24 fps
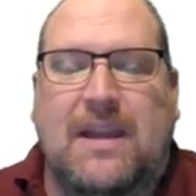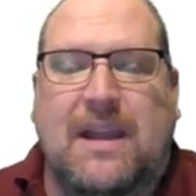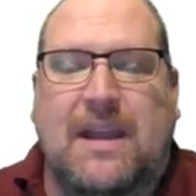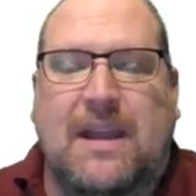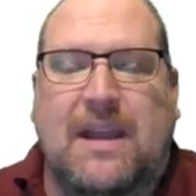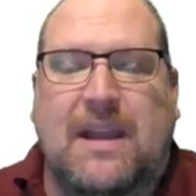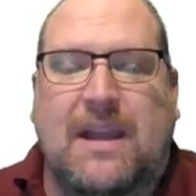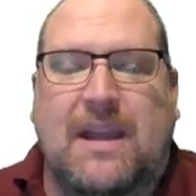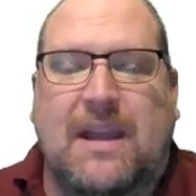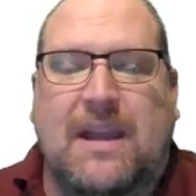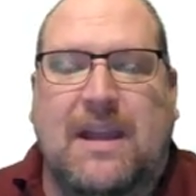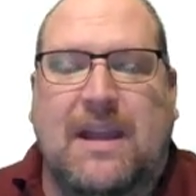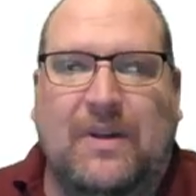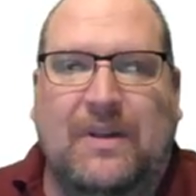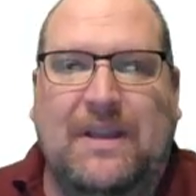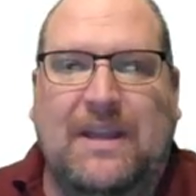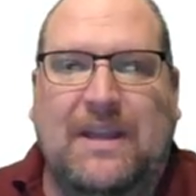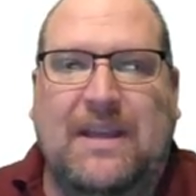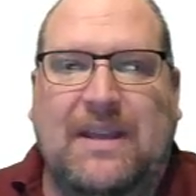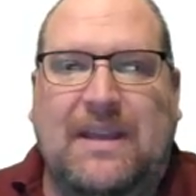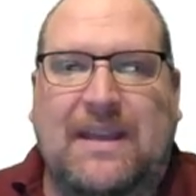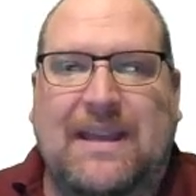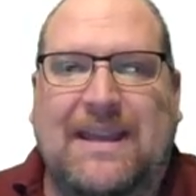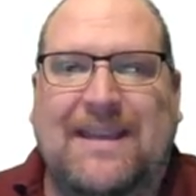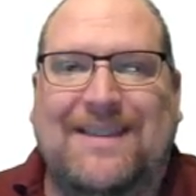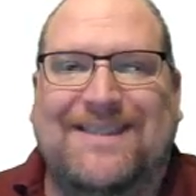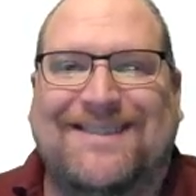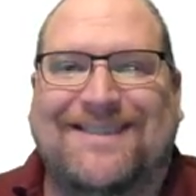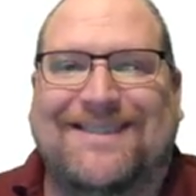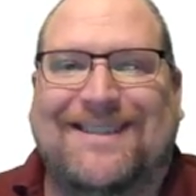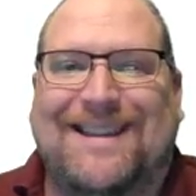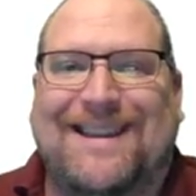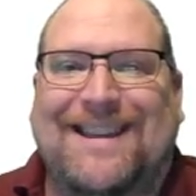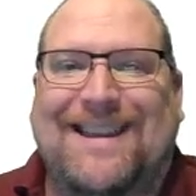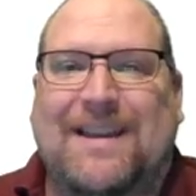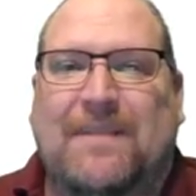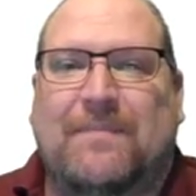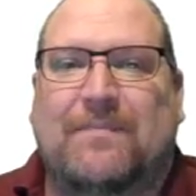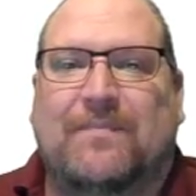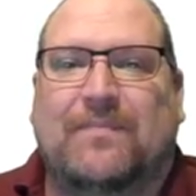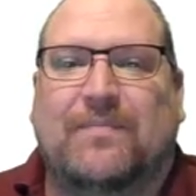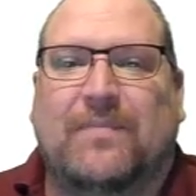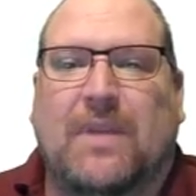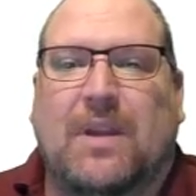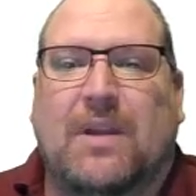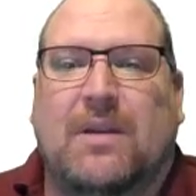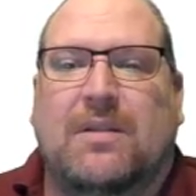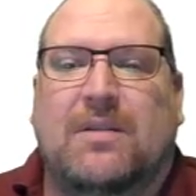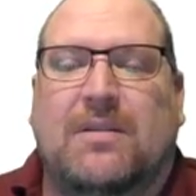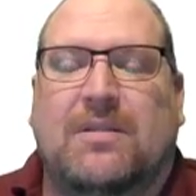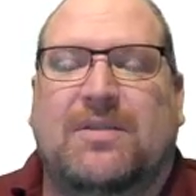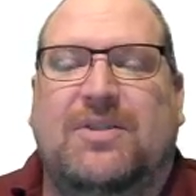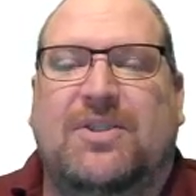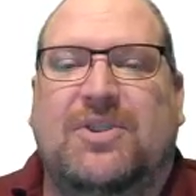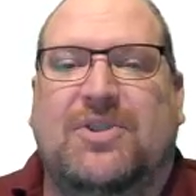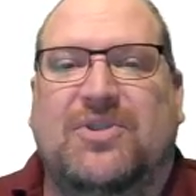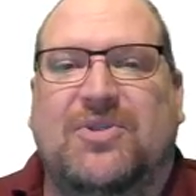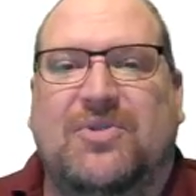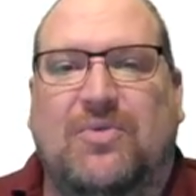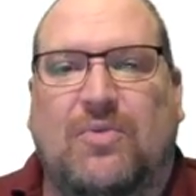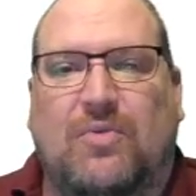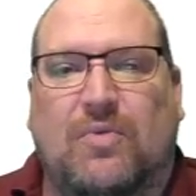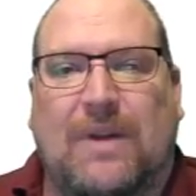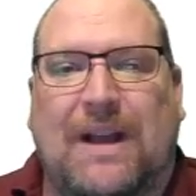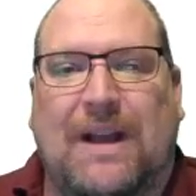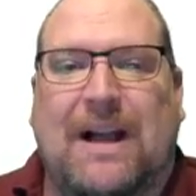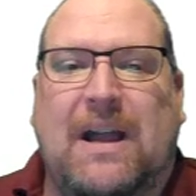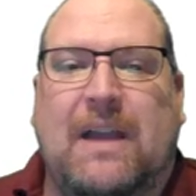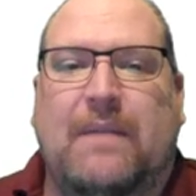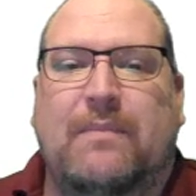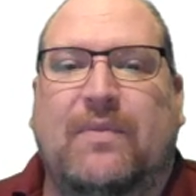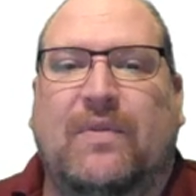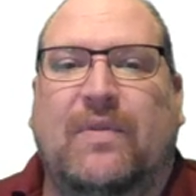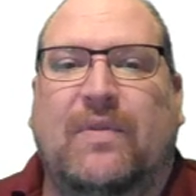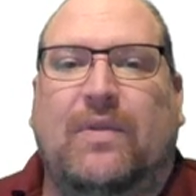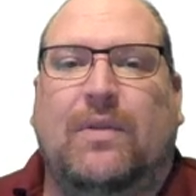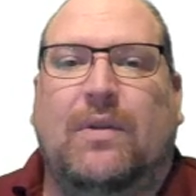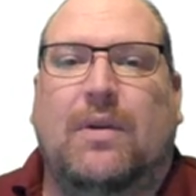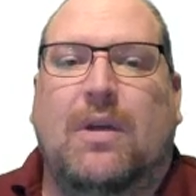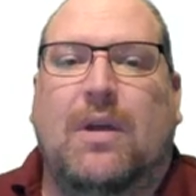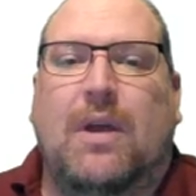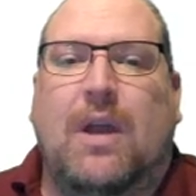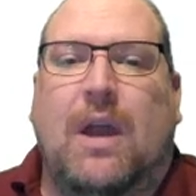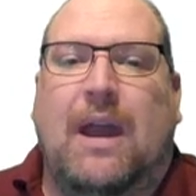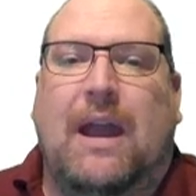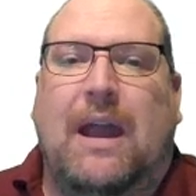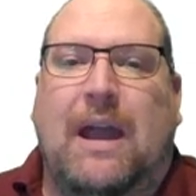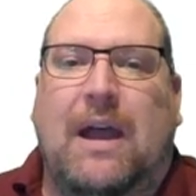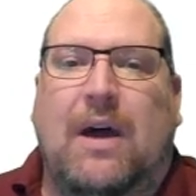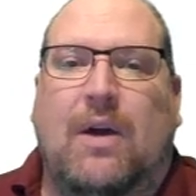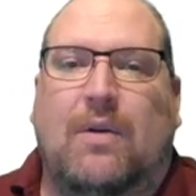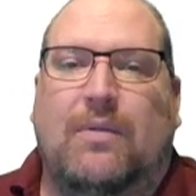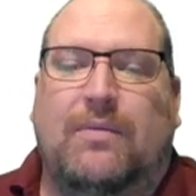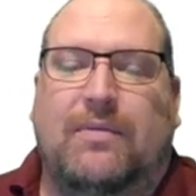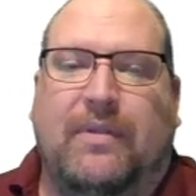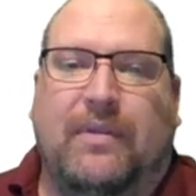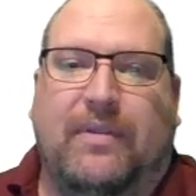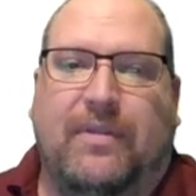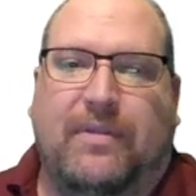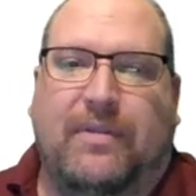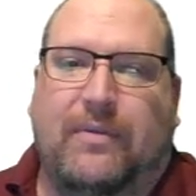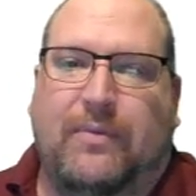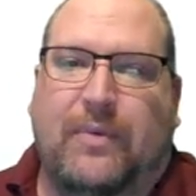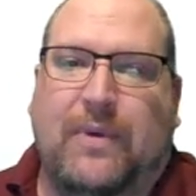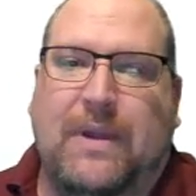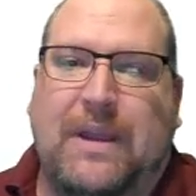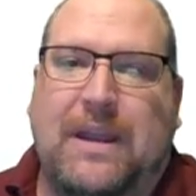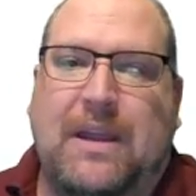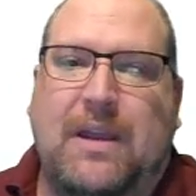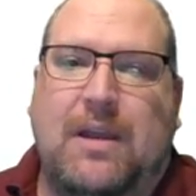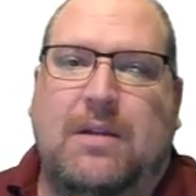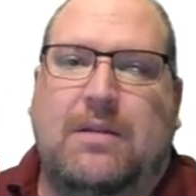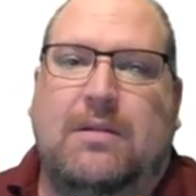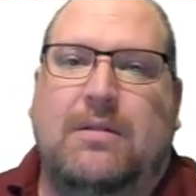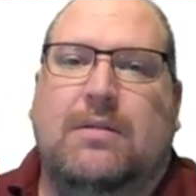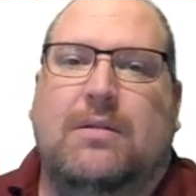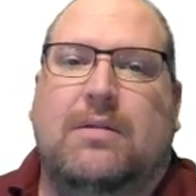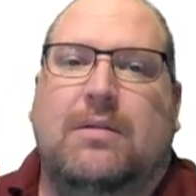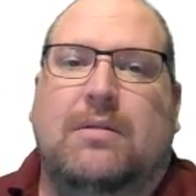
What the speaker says: It really easily describes how the three